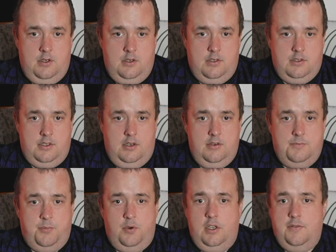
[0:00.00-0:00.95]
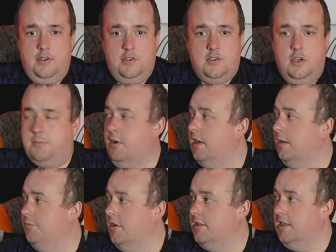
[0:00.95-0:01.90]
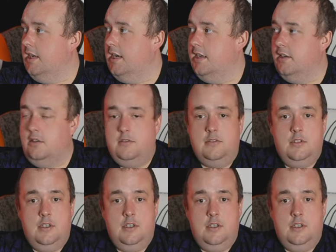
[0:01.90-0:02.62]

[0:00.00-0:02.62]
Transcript: So it's ball over the top by that Preciado.